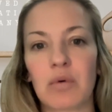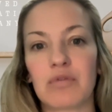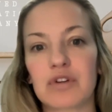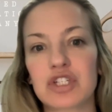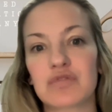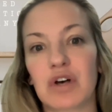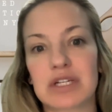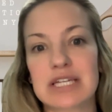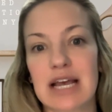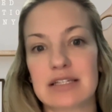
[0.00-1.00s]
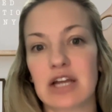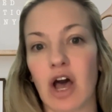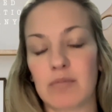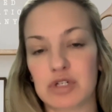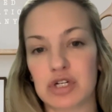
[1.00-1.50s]
Well, first of all, test
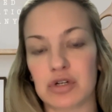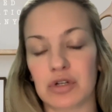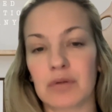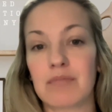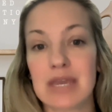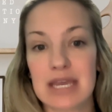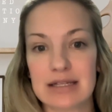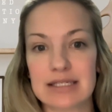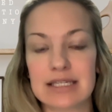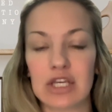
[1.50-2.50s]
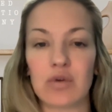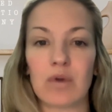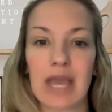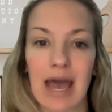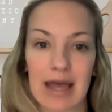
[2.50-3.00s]
optional means that you
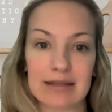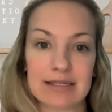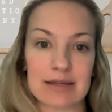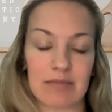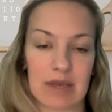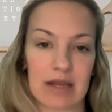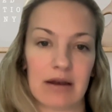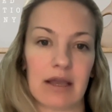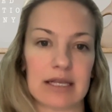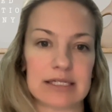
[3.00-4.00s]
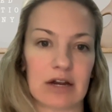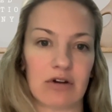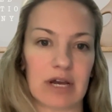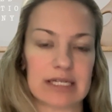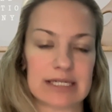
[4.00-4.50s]
can submit a
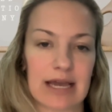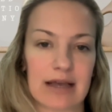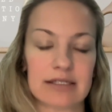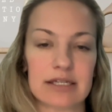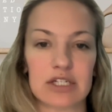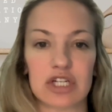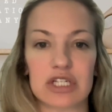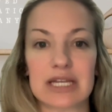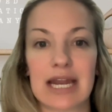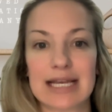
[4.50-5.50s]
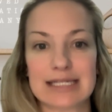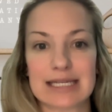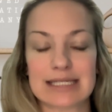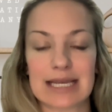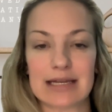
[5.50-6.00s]
standardized test, such as an
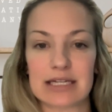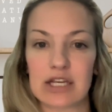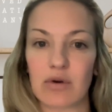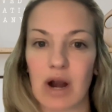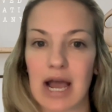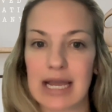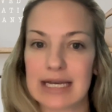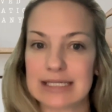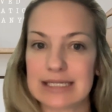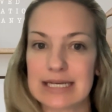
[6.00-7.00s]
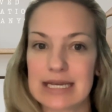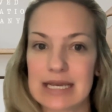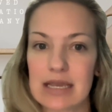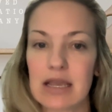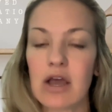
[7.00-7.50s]
SSAT or
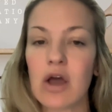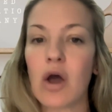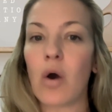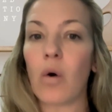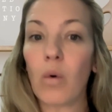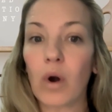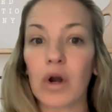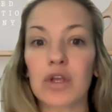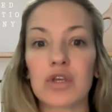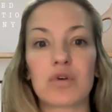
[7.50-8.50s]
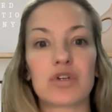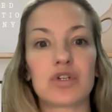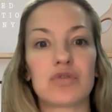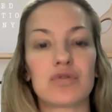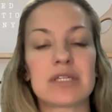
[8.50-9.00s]
ISEE, or you can
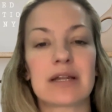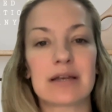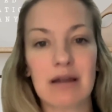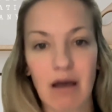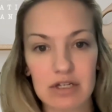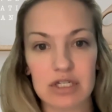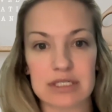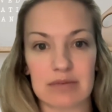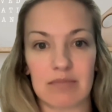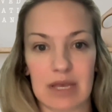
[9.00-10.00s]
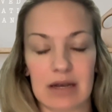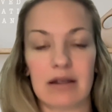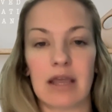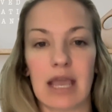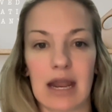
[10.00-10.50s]
choose not to submit
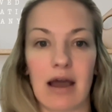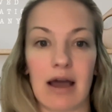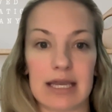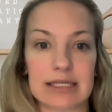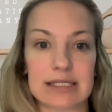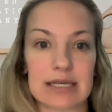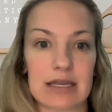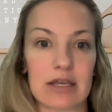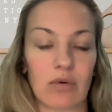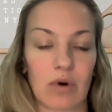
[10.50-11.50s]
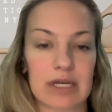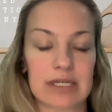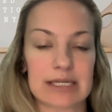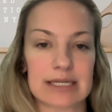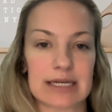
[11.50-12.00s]
an ISEE or
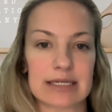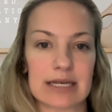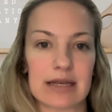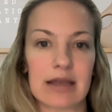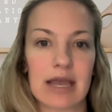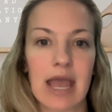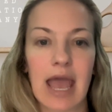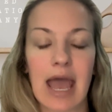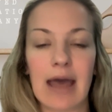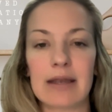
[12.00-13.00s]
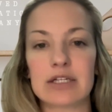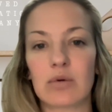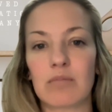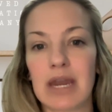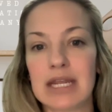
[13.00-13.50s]
SSAT. And
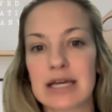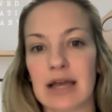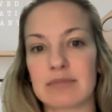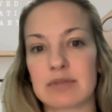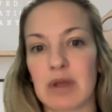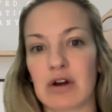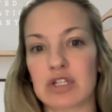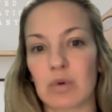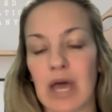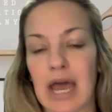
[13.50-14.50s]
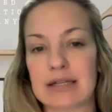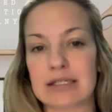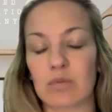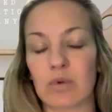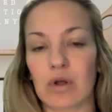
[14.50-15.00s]
many times parents will
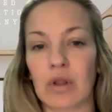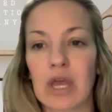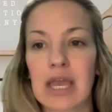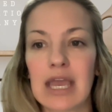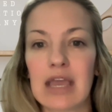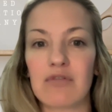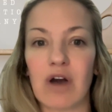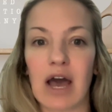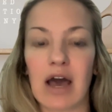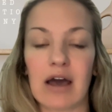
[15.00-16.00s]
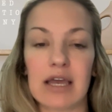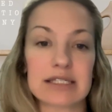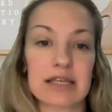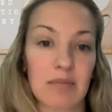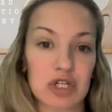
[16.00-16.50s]
ask, well, if
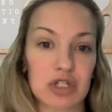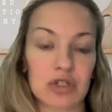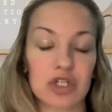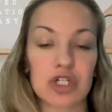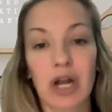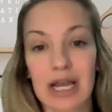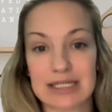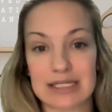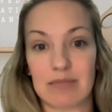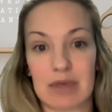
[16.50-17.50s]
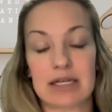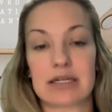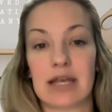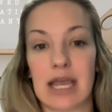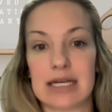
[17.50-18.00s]
it's optional, should I
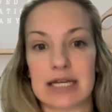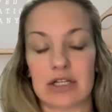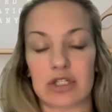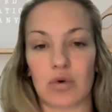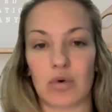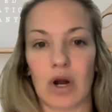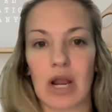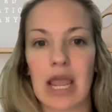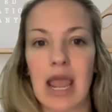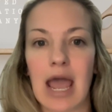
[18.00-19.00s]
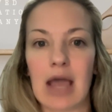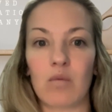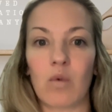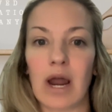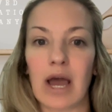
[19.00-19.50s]
submit a test score?
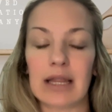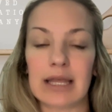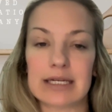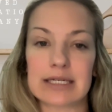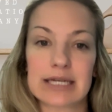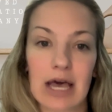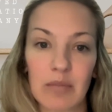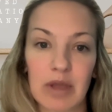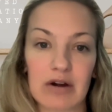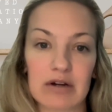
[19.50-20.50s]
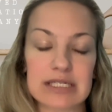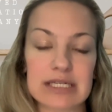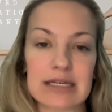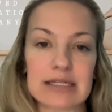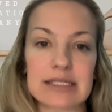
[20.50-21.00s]
And what I like to tell parents
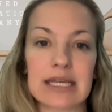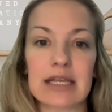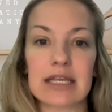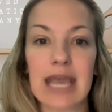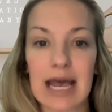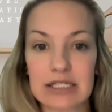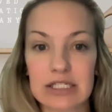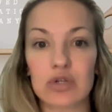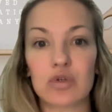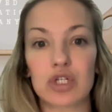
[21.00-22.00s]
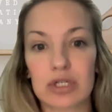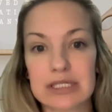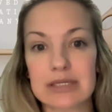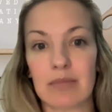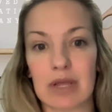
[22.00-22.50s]
is, yes, you should
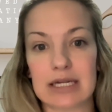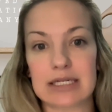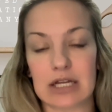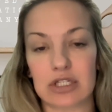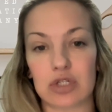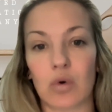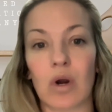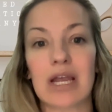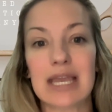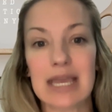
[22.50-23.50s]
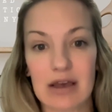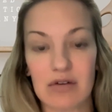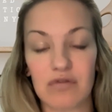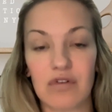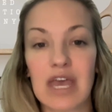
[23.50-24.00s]
submit a test score
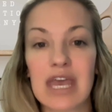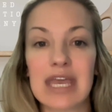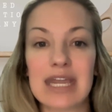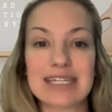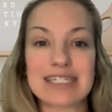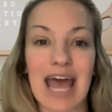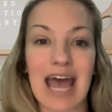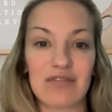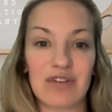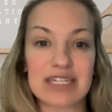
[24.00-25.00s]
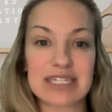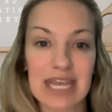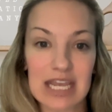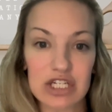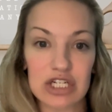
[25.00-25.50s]
if it is
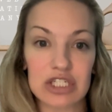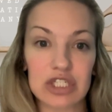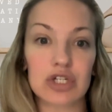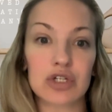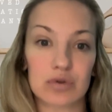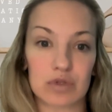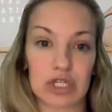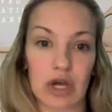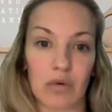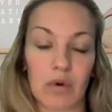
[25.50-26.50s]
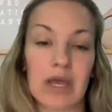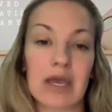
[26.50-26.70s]
advantageous to do so.